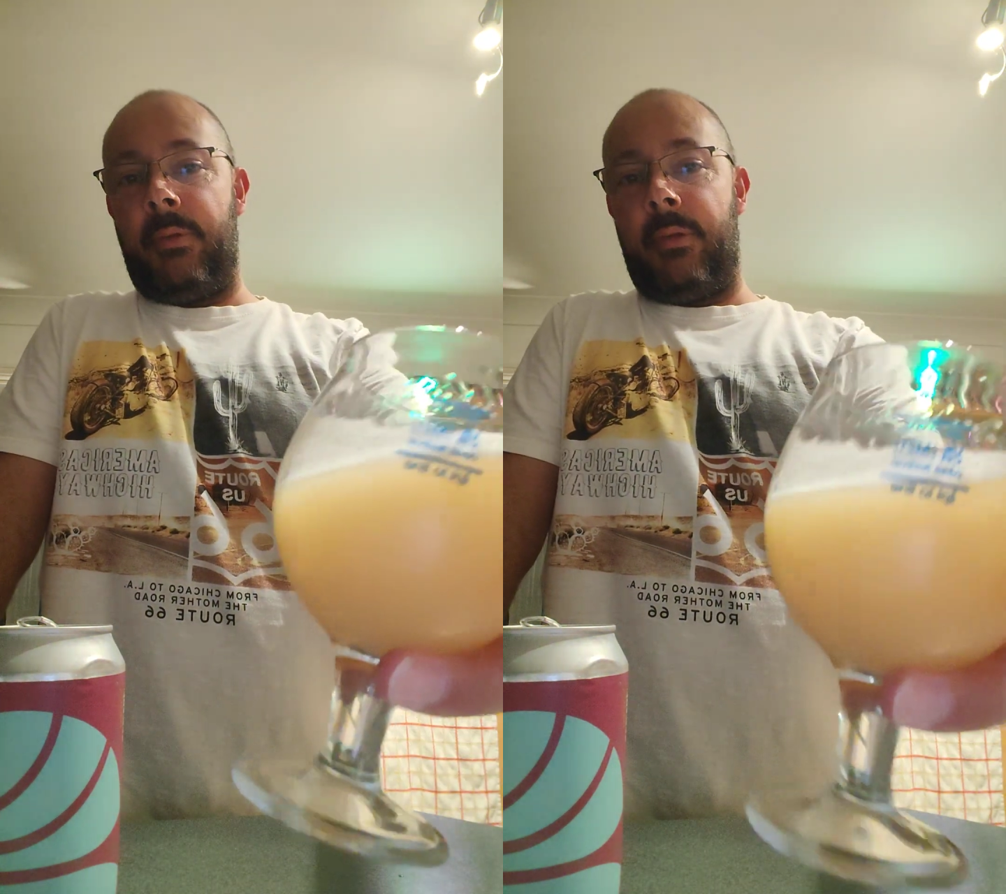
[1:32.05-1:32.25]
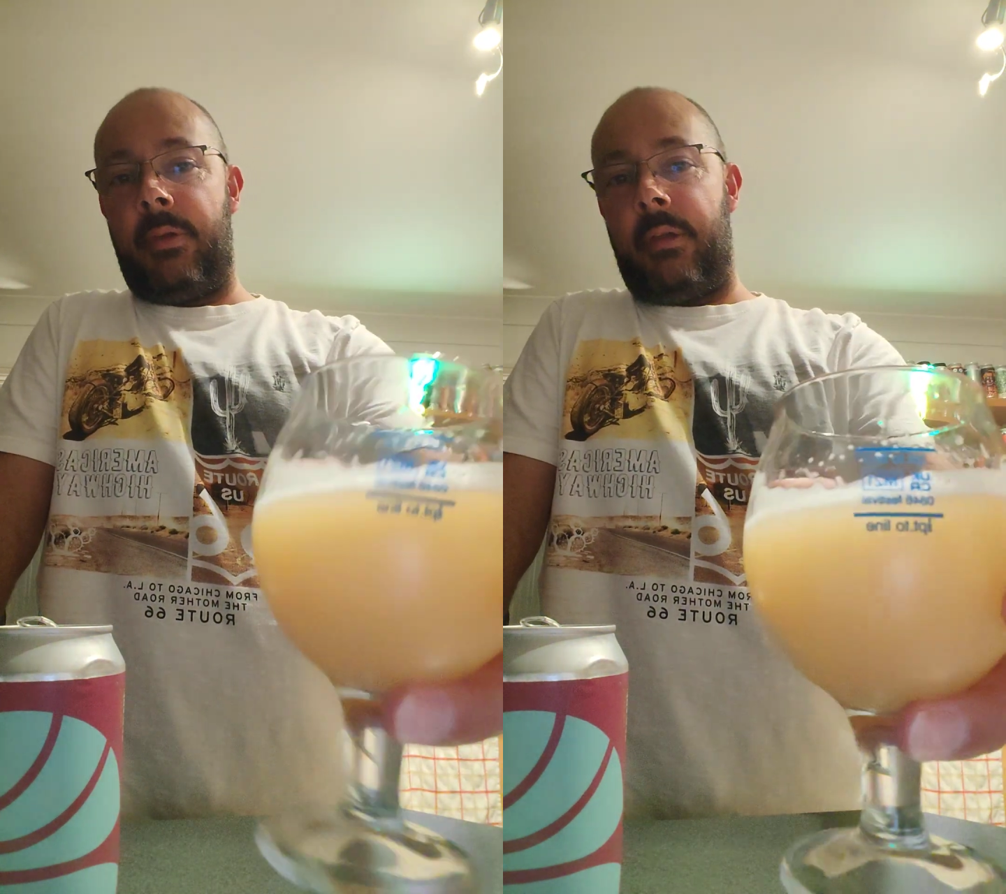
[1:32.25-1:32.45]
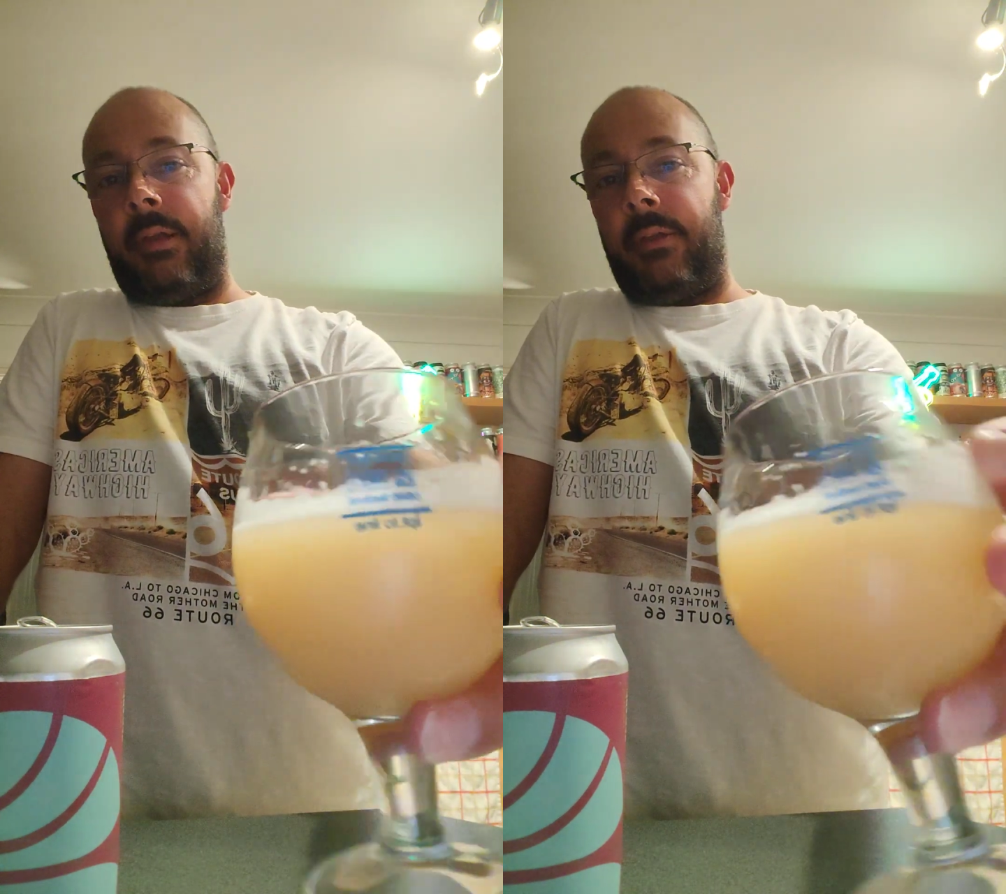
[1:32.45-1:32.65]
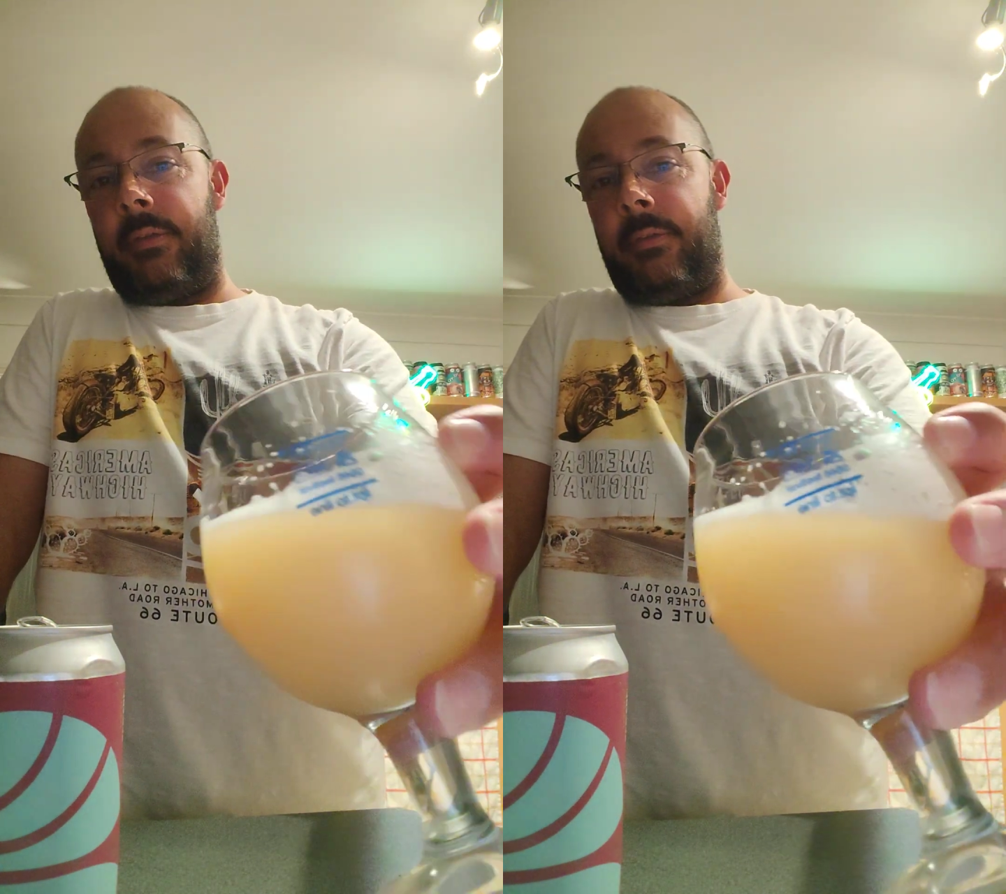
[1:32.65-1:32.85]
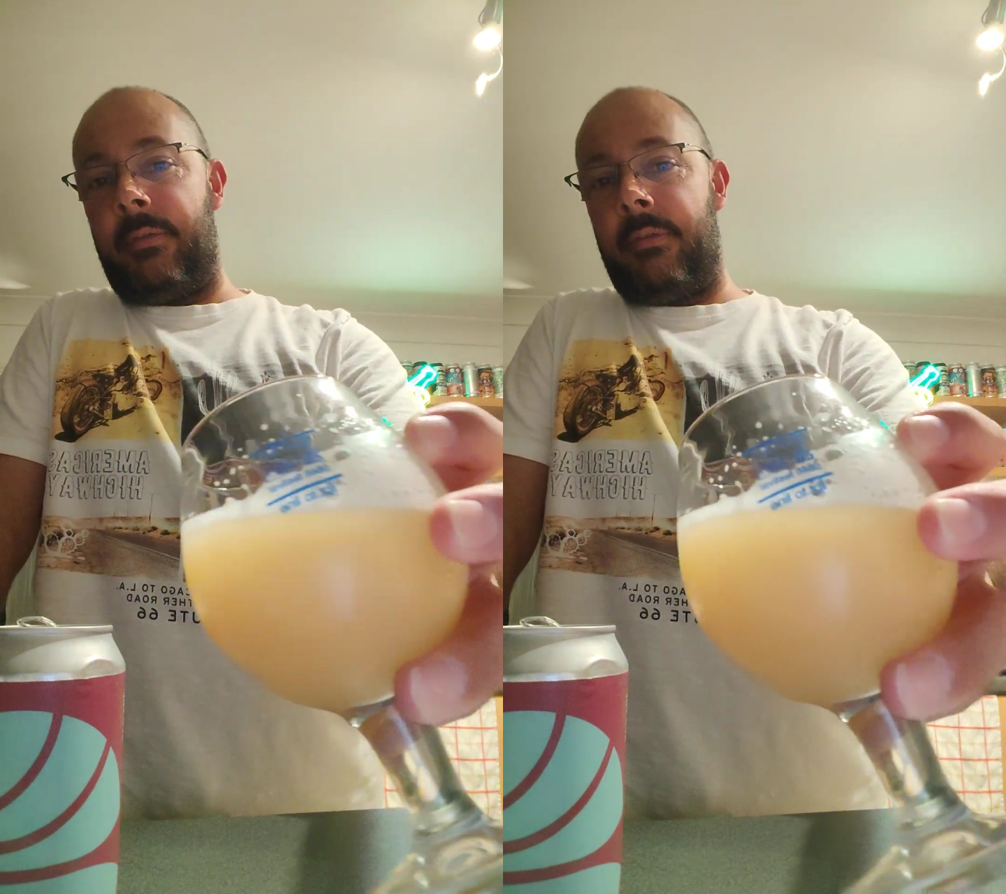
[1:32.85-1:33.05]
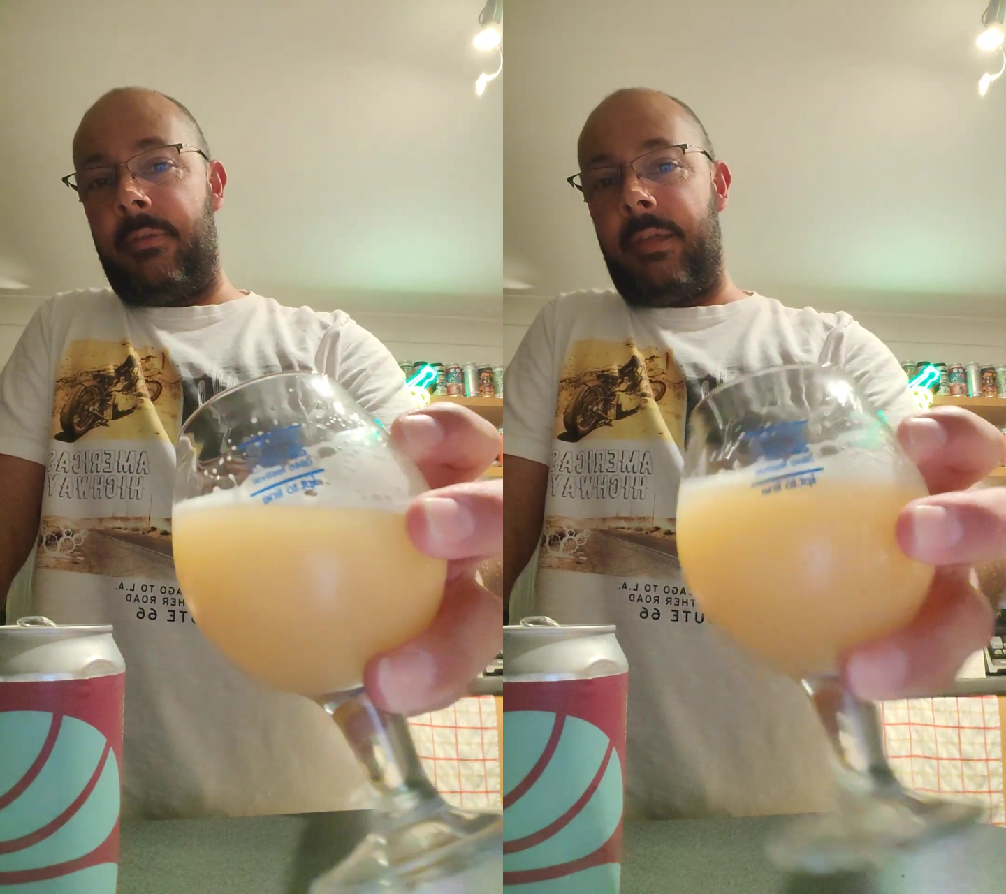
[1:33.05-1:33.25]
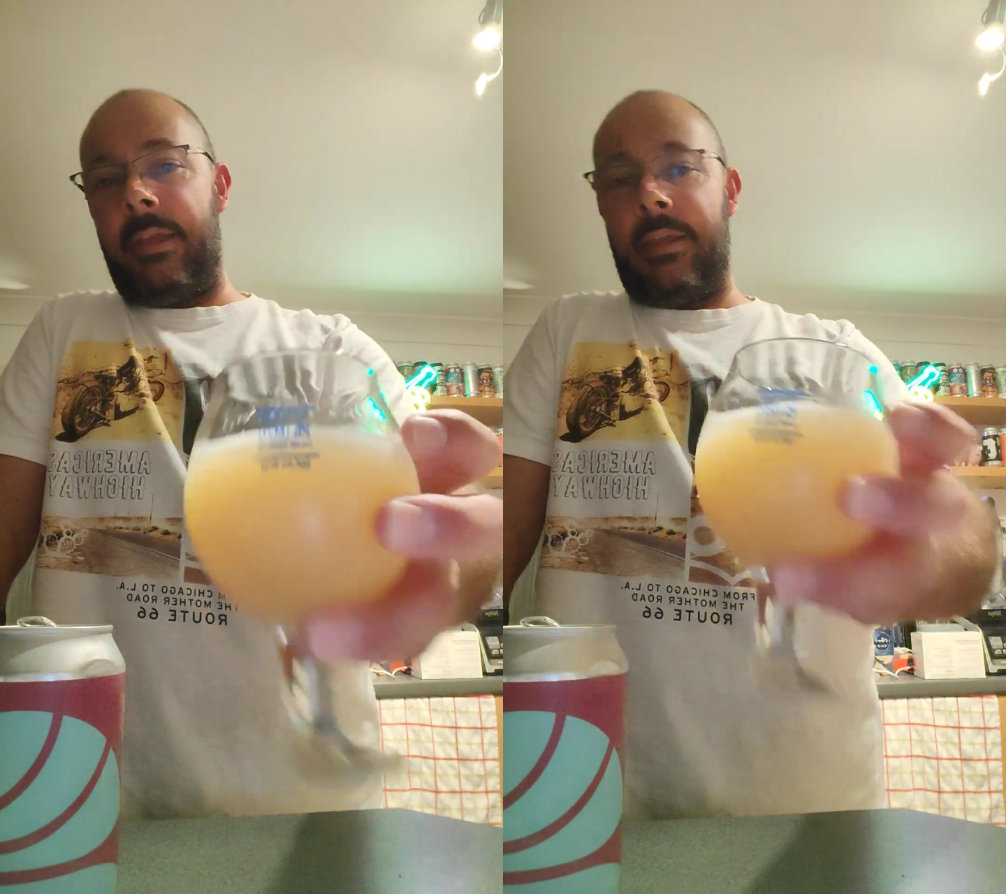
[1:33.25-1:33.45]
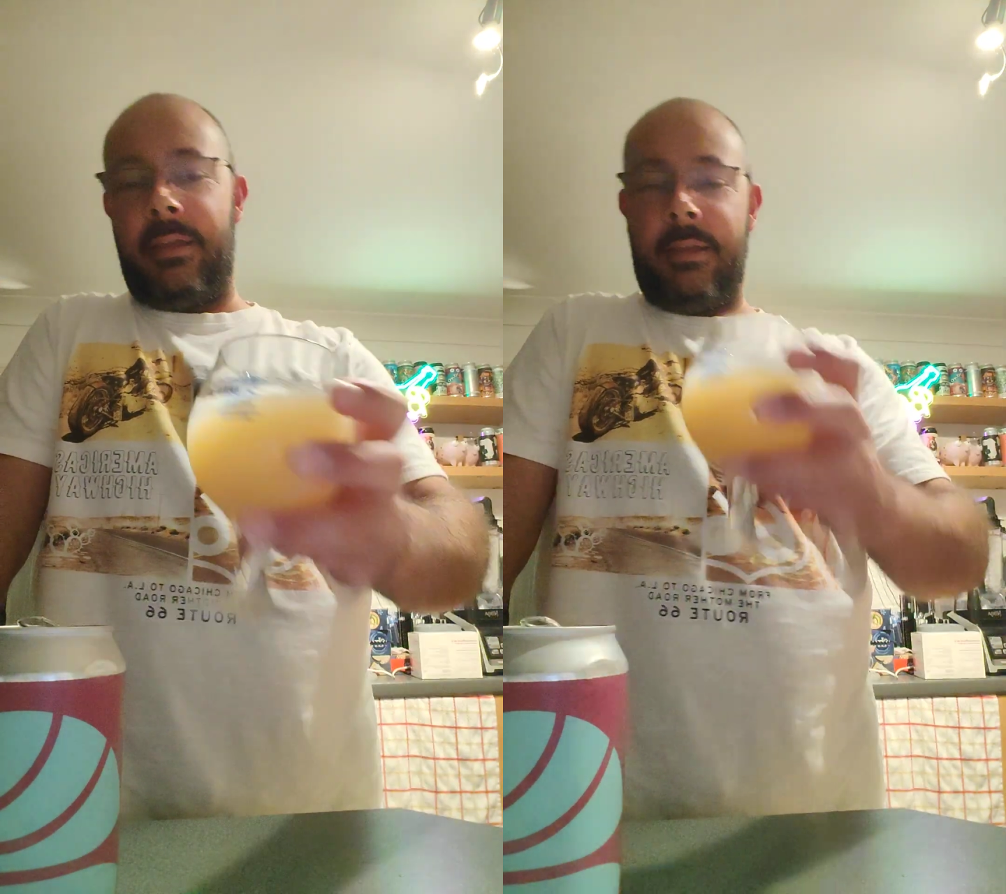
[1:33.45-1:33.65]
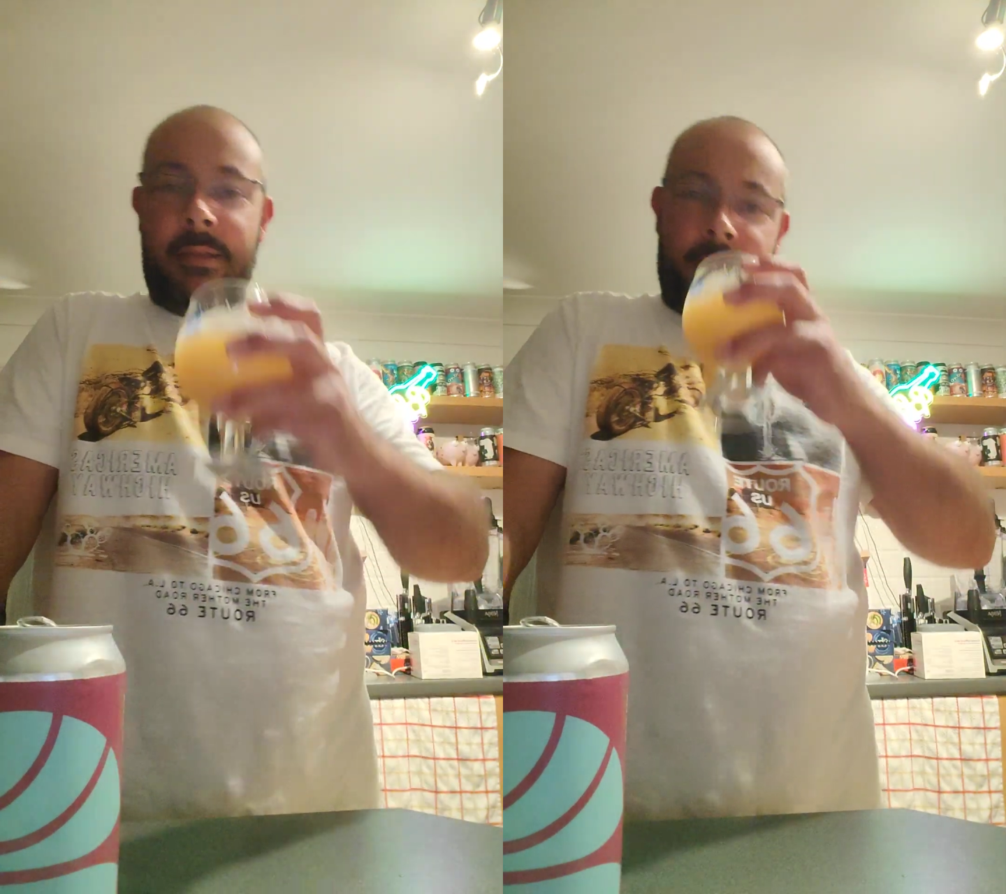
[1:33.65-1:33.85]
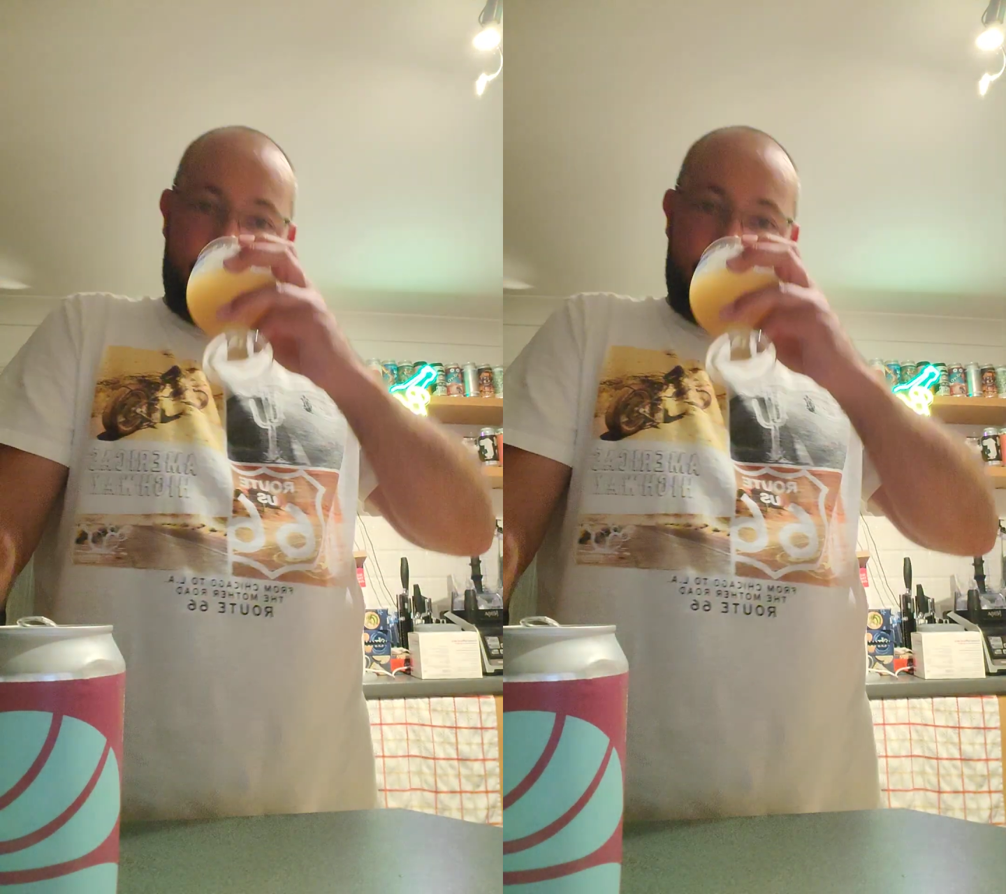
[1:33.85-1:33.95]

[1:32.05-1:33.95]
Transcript: but God, it looks that colour.